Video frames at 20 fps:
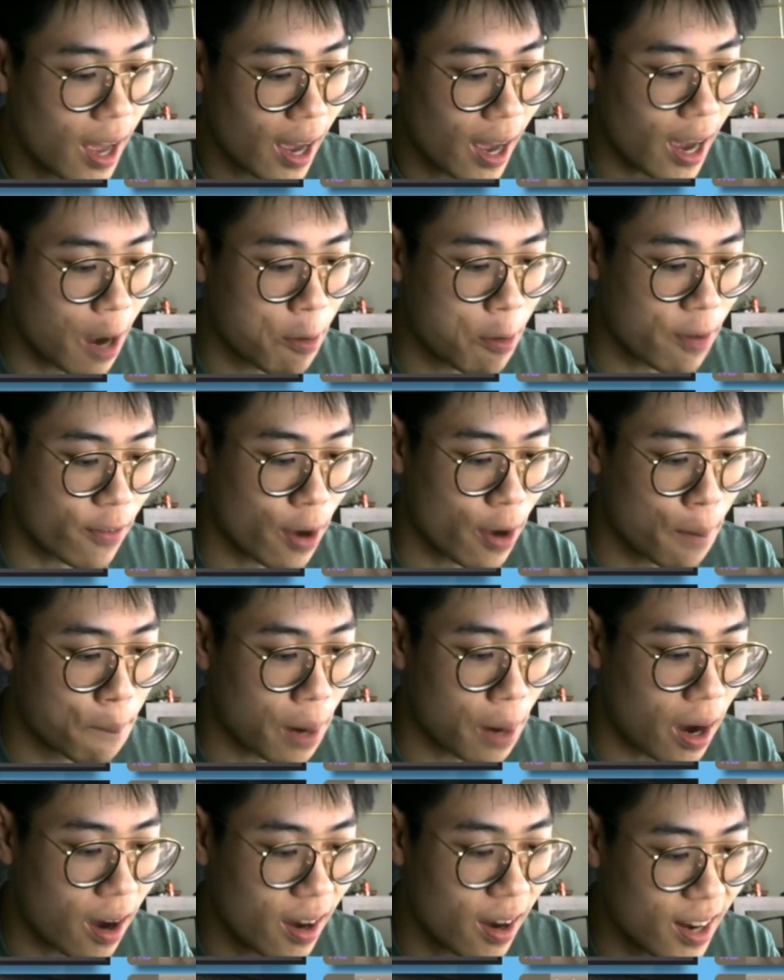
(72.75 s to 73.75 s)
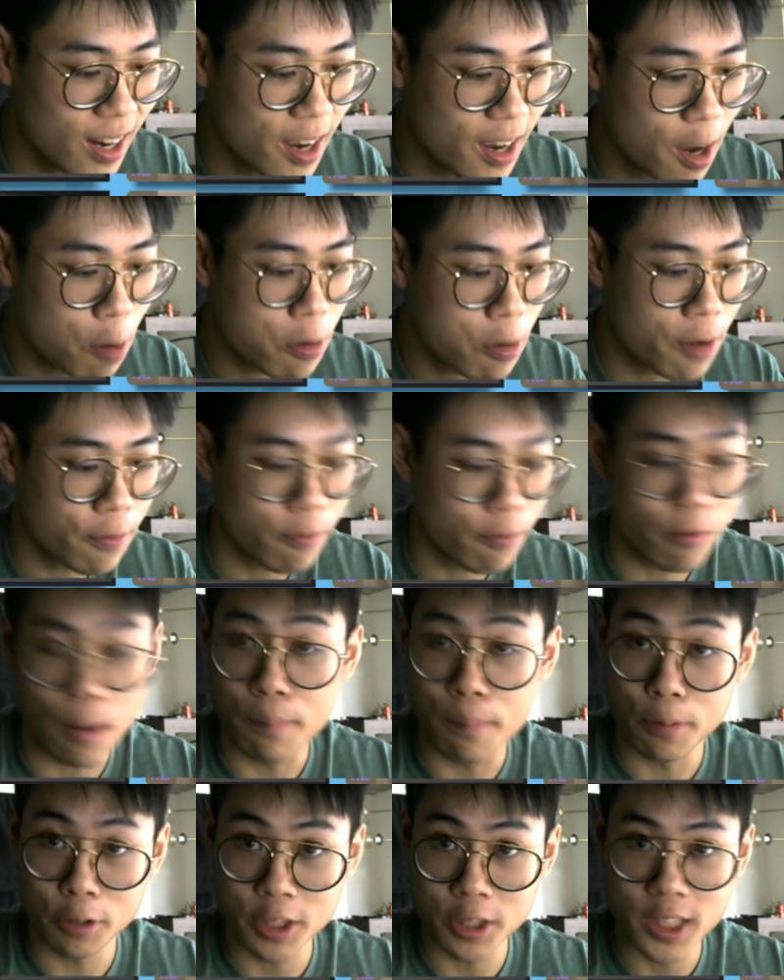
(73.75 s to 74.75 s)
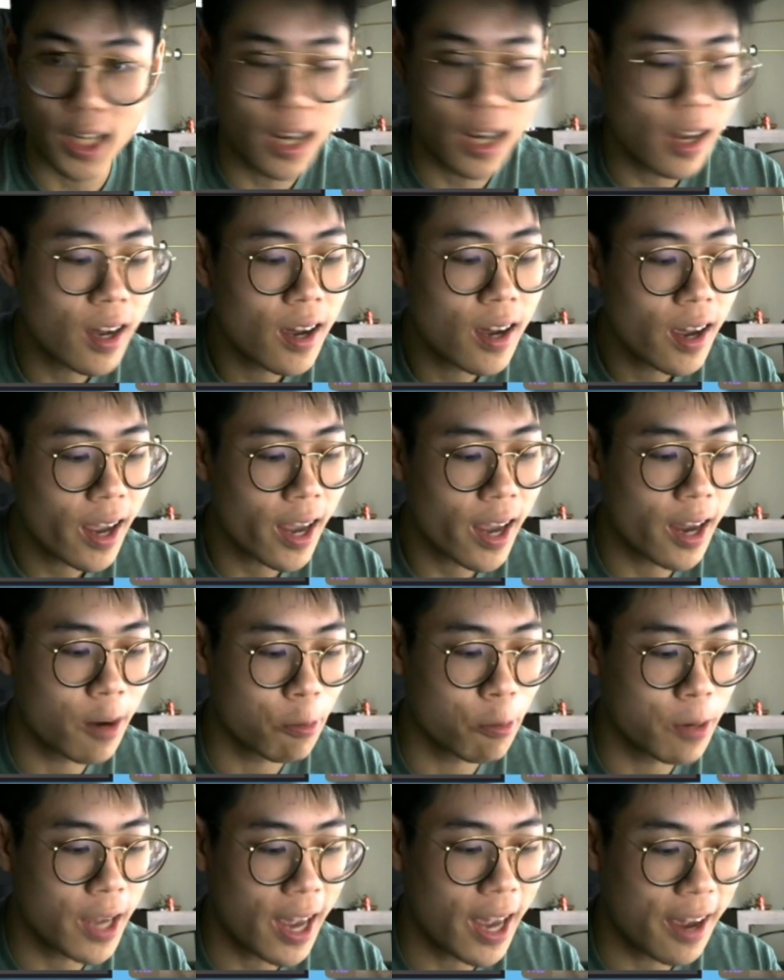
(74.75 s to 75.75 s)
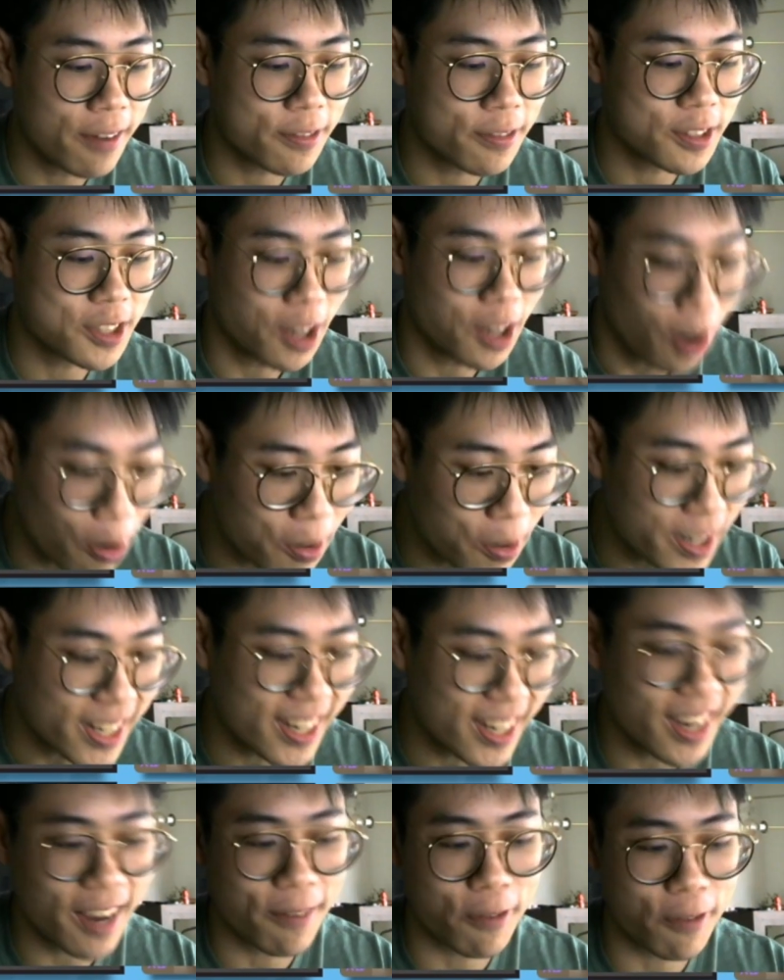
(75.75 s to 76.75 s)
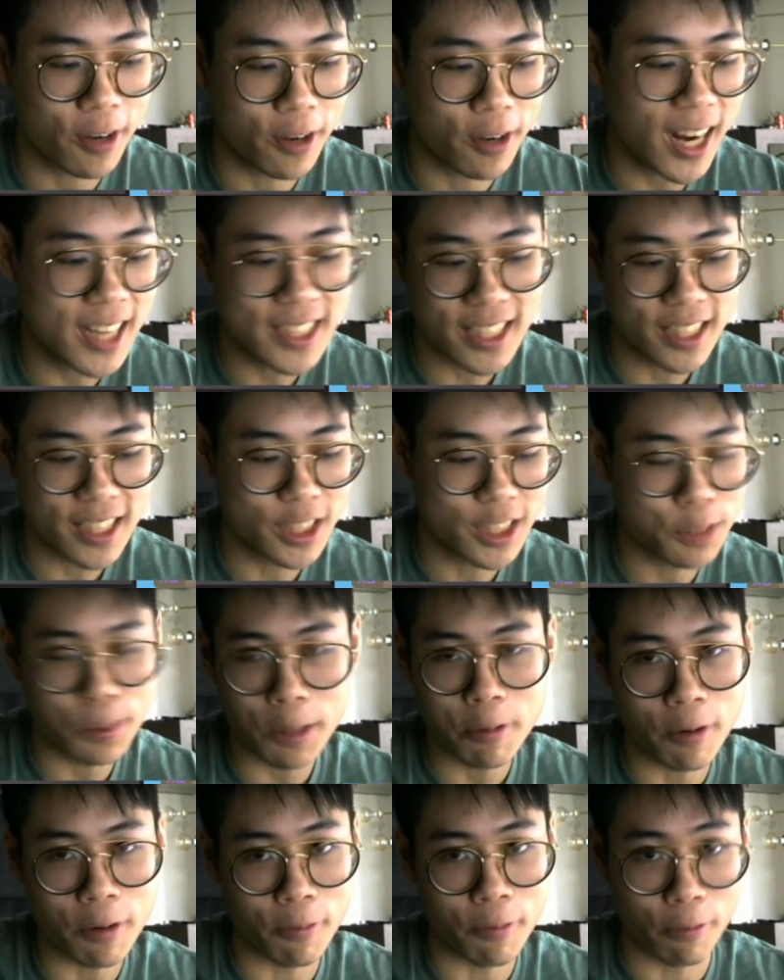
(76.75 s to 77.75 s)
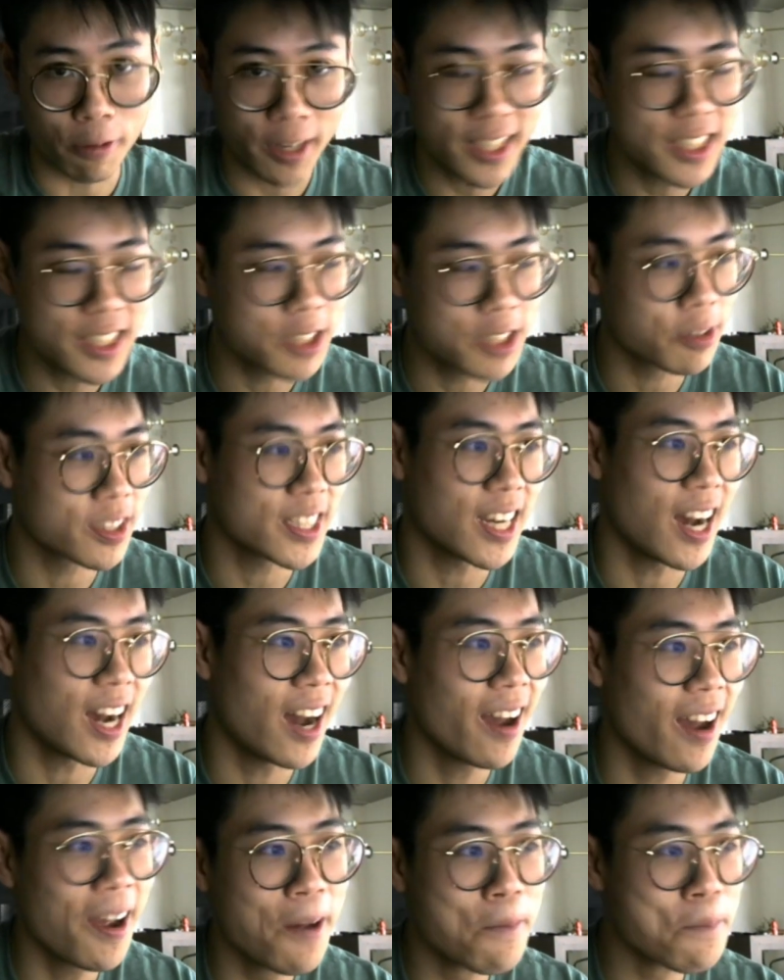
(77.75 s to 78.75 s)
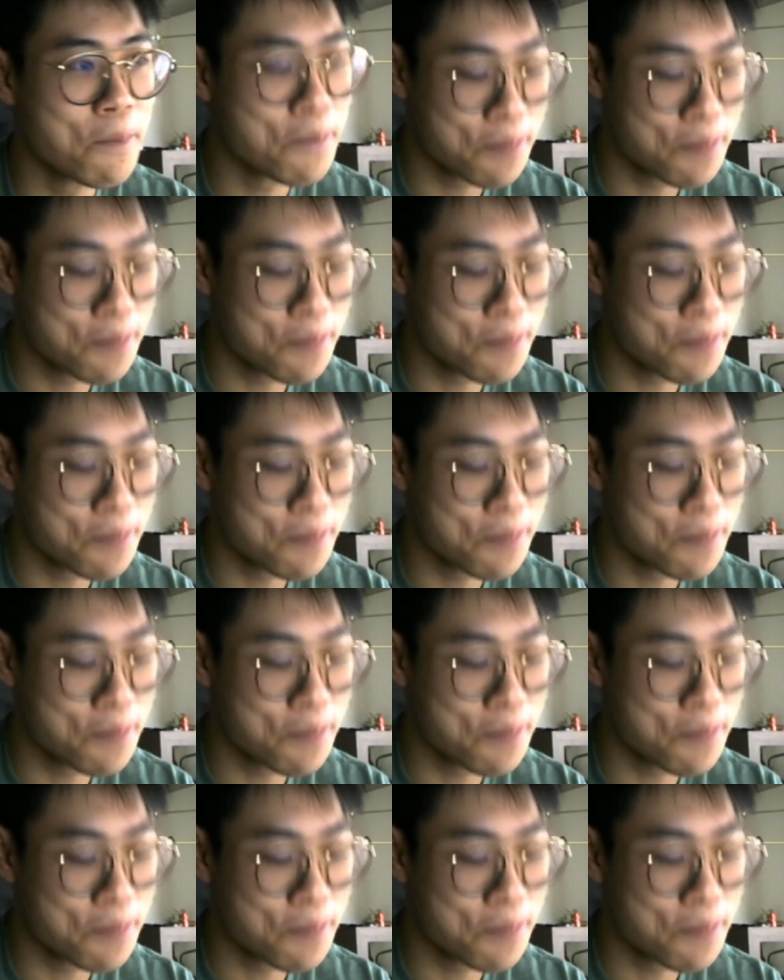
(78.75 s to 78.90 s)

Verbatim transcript: We have Umbong, we have Rambucha, and we have Tony. And for guys that can speak, we have Reese. You want to say hi?